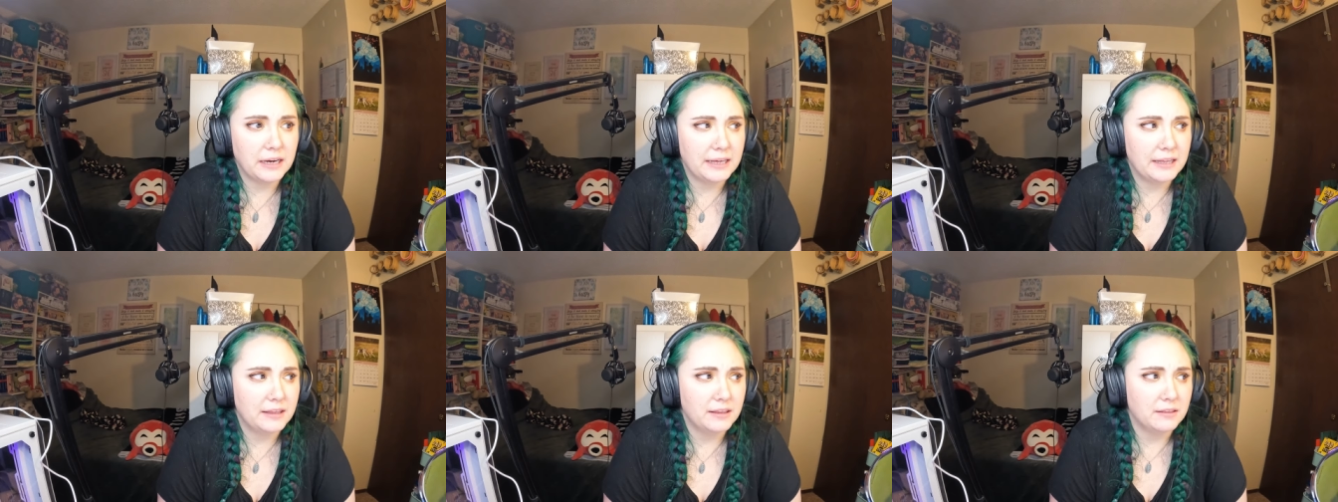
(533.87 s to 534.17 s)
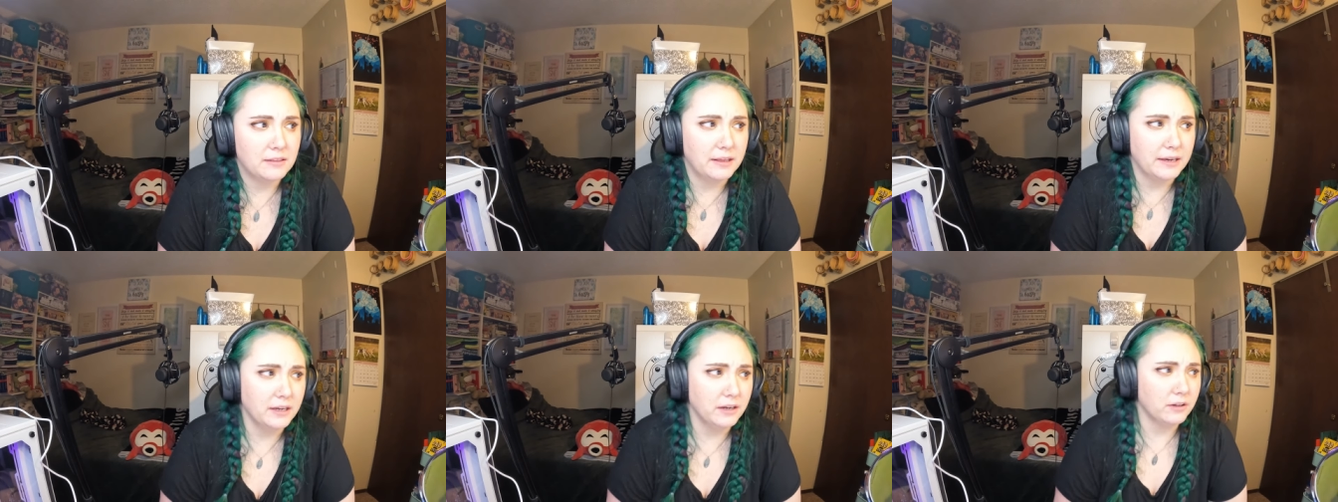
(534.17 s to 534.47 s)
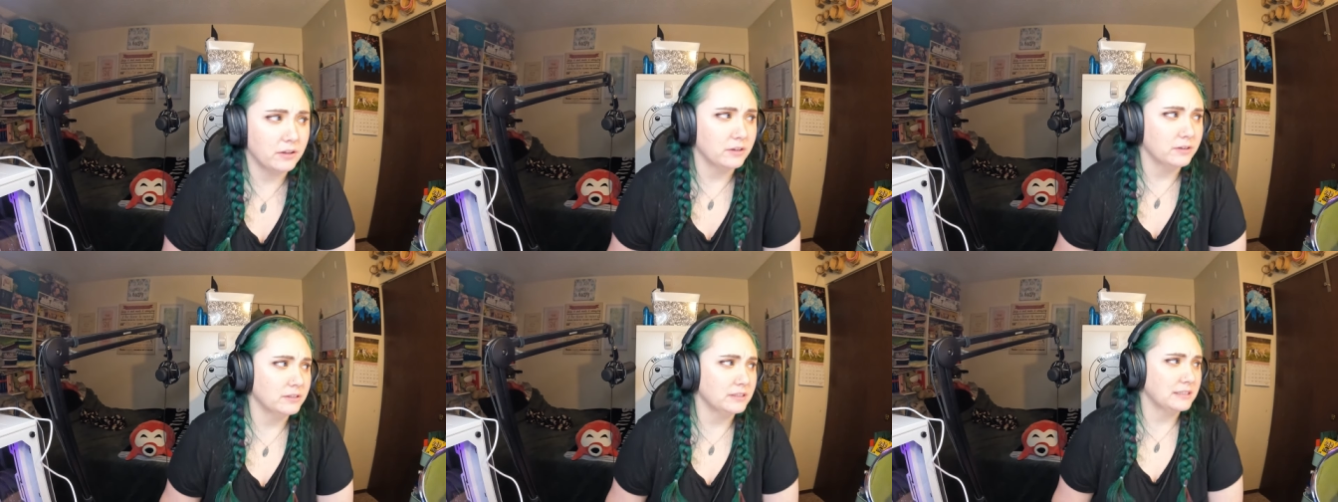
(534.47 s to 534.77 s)
I think,
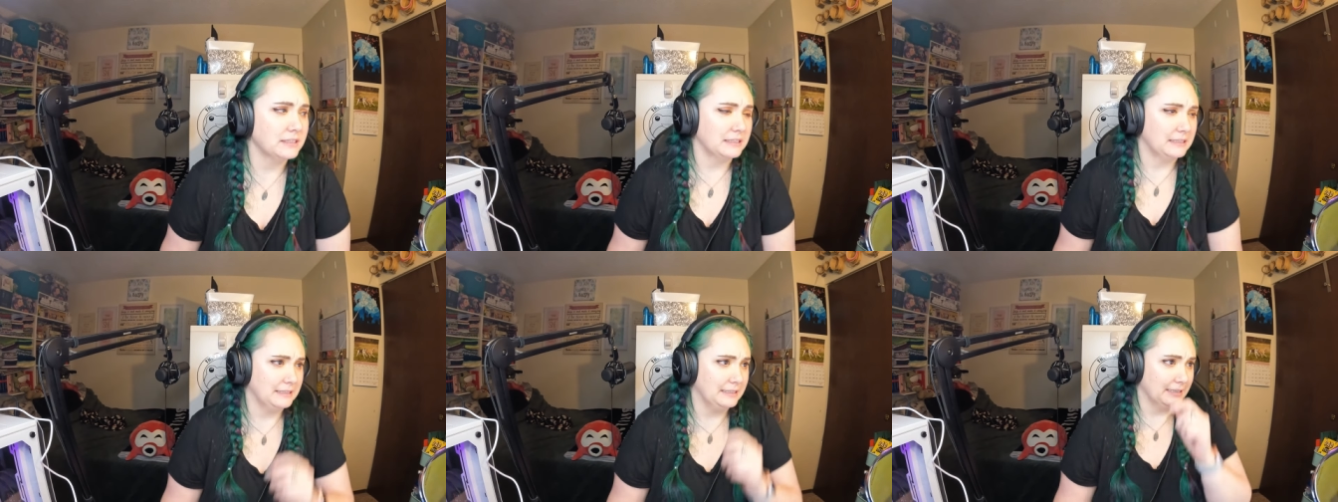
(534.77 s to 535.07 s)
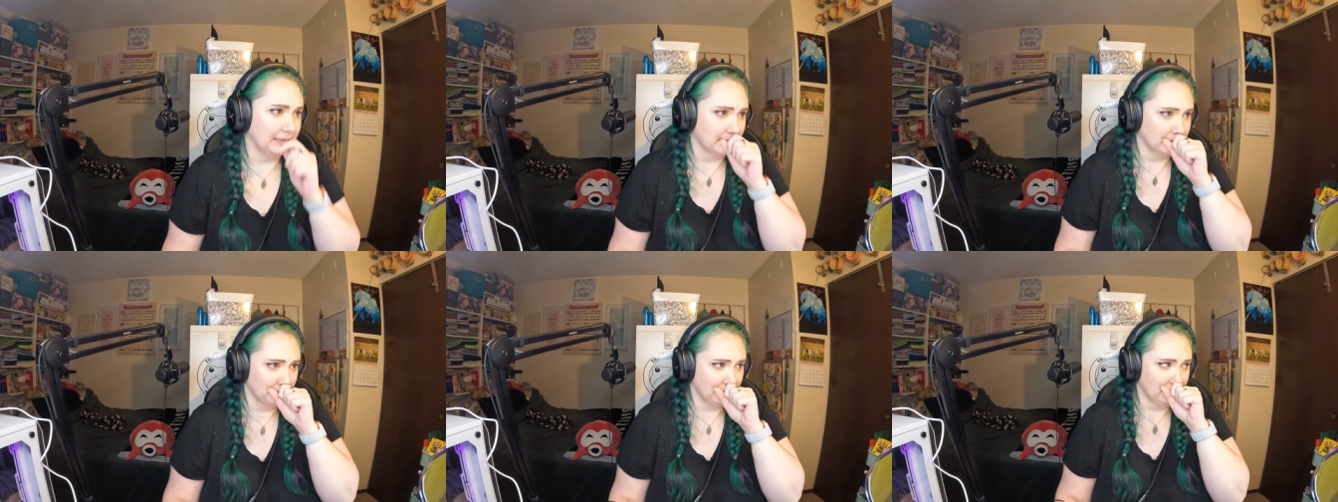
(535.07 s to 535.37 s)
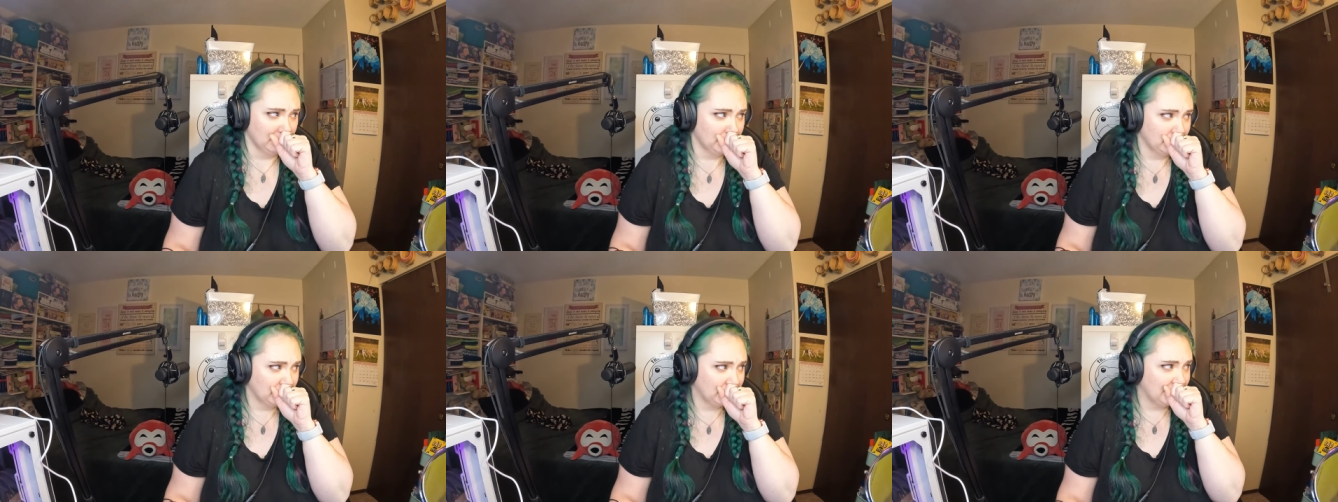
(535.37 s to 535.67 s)
close to six
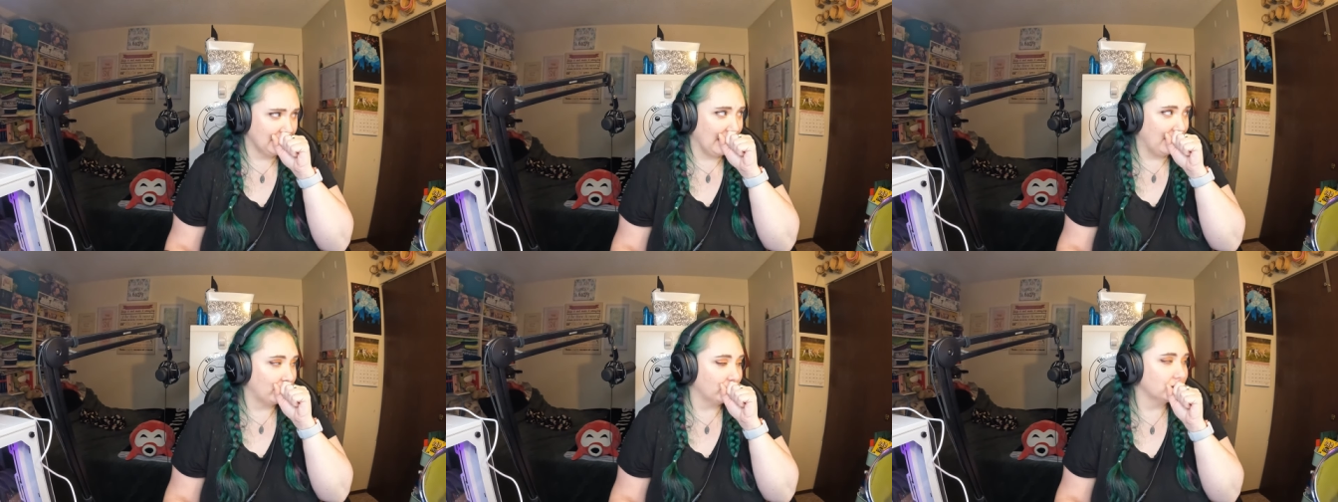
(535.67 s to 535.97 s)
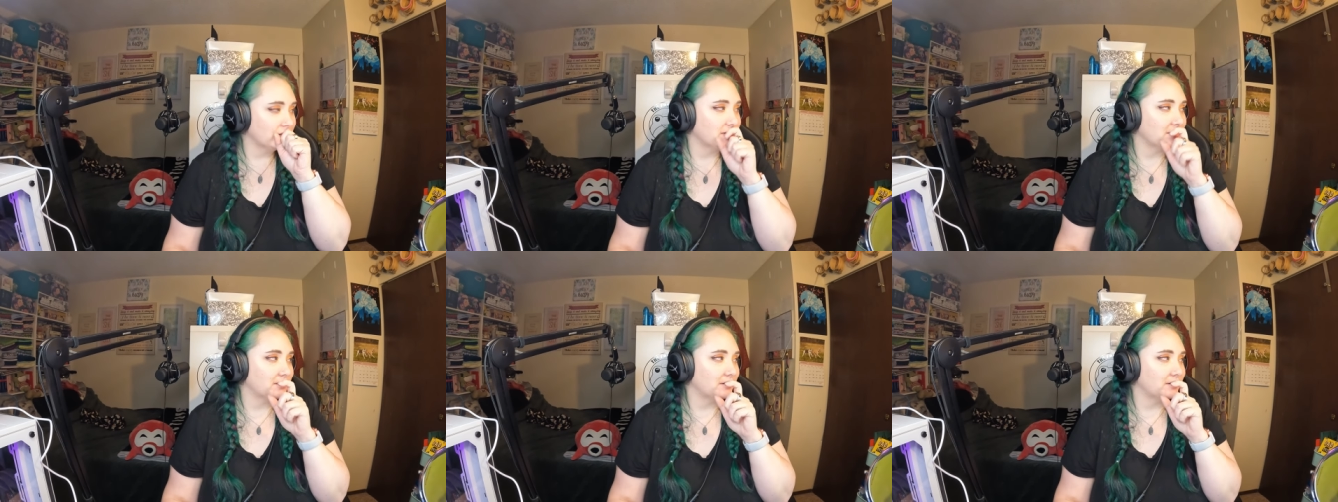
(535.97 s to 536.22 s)
hours.